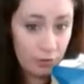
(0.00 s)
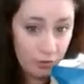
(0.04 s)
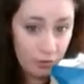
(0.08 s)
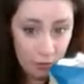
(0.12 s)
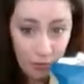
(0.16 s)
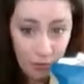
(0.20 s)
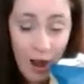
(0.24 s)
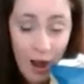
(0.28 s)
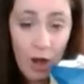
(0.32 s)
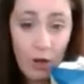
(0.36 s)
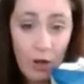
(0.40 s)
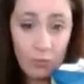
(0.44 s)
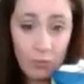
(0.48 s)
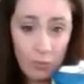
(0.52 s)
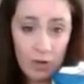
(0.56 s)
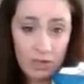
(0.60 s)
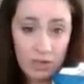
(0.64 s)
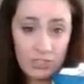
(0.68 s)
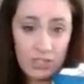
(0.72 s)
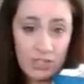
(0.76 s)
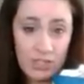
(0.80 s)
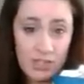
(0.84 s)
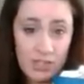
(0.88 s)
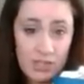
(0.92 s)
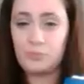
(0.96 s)
crowd
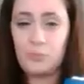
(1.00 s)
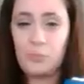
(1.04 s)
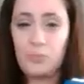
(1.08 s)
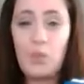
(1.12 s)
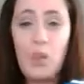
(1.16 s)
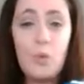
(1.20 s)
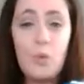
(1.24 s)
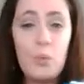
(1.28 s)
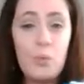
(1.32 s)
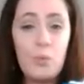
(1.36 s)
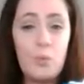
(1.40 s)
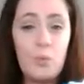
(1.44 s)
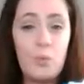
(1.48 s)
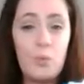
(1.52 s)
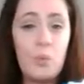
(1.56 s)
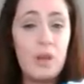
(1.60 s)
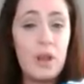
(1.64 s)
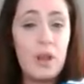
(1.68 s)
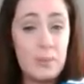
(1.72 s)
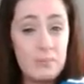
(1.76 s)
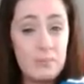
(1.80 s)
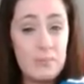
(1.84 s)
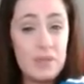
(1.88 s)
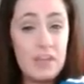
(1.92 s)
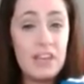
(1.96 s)
watching this. What I
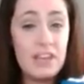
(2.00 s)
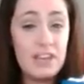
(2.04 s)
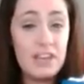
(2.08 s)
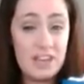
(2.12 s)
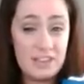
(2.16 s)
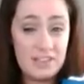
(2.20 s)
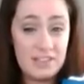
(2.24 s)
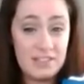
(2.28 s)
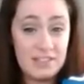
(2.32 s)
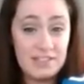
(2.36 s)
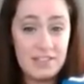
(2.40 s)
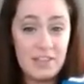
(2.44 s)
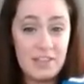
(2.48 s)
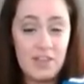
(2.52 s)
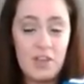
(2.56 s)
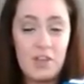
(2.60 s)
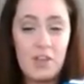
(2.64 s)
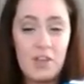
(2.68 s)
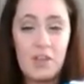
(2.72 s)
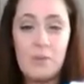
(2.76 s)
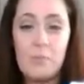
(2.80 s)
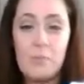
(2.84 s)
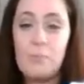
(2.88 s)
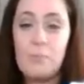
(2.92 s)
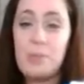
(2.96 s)
mean is
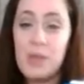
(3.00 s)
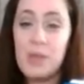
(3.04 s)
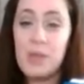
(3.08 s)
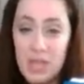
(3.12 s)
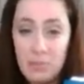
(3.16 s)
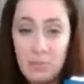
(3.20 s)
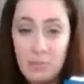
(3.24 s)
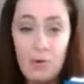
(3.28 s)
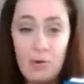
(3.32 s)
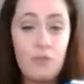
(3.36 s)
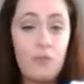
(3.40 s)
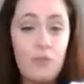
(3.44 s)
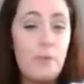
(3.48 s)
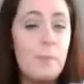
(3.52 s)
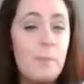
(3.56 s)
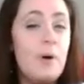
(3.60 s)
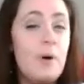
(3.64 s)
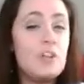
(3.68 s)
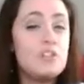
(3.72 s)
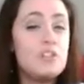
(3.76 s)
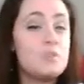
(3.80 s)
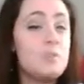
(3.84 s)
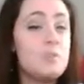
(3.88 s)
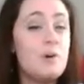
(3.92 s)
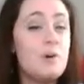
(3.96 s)
people from
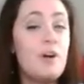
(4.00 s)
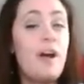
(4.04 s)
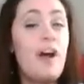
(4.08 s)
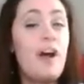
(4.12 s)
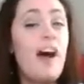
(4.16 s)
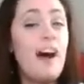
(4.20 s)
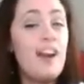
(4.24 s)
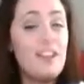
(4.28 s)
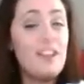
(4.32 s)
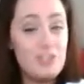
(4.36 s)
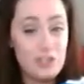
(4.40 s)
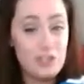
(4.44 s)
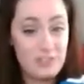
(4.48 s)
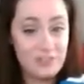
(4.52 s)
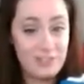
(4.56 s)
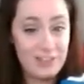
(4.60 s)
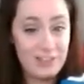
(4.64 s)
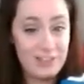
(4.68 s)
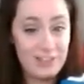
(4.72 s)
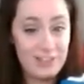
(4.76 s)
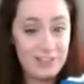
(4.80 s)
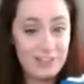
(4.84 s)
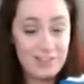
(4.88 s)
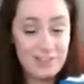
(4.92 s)
multiple countries.